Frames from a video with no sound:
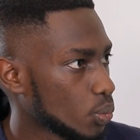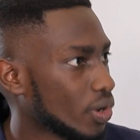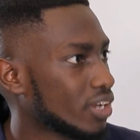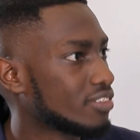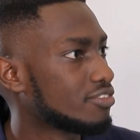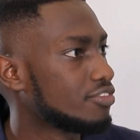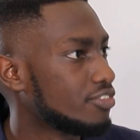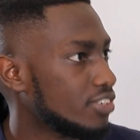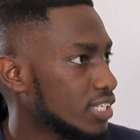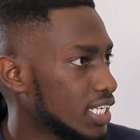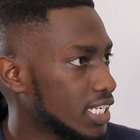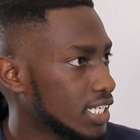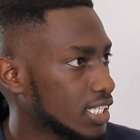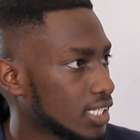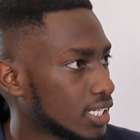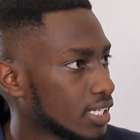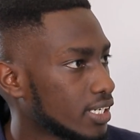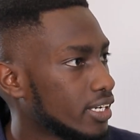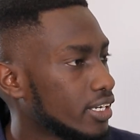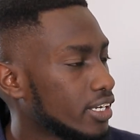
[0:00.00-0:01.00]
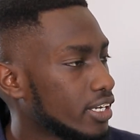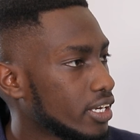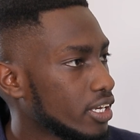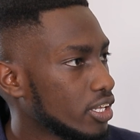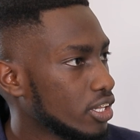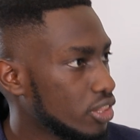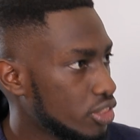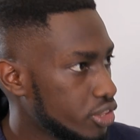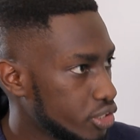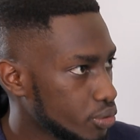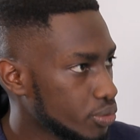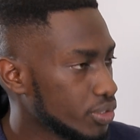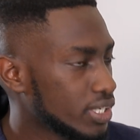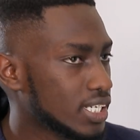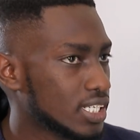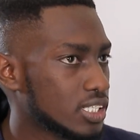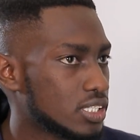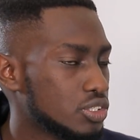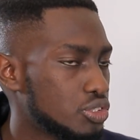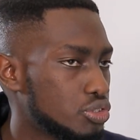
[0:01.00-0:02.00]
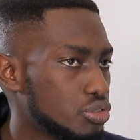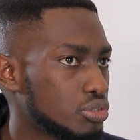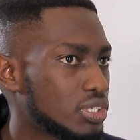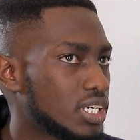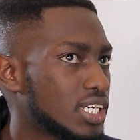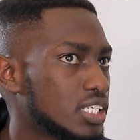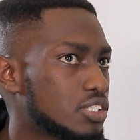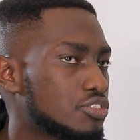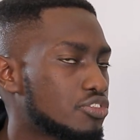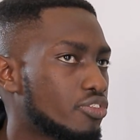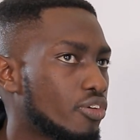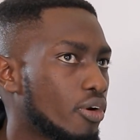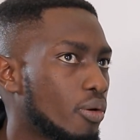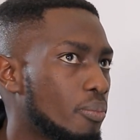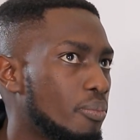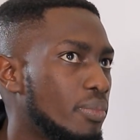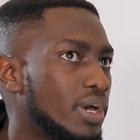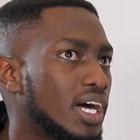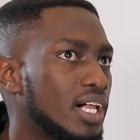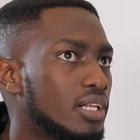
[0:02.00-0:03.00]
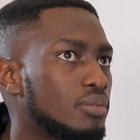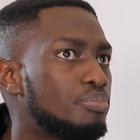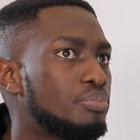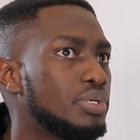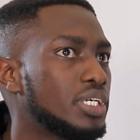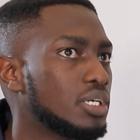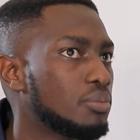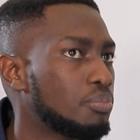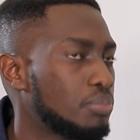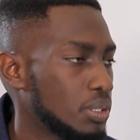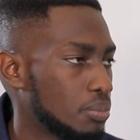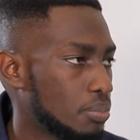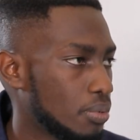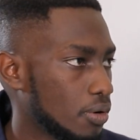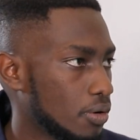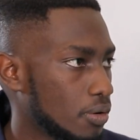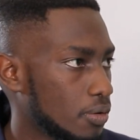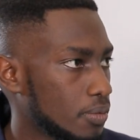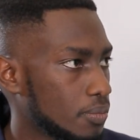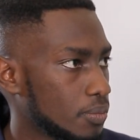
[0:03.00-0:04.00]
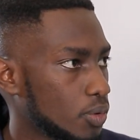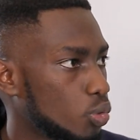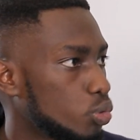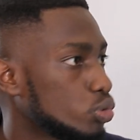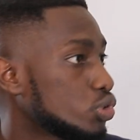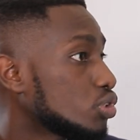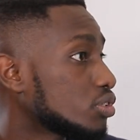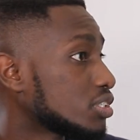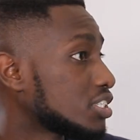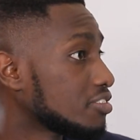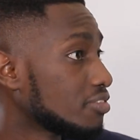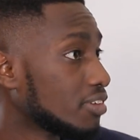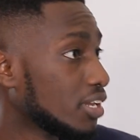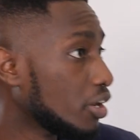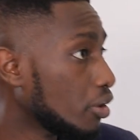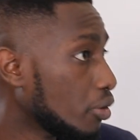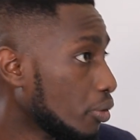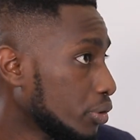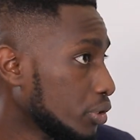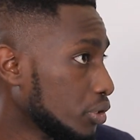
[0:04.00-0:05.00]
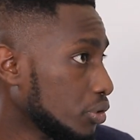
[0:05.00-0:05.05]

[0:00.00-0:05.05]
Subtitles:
what feeling do you get from helping people who don't even know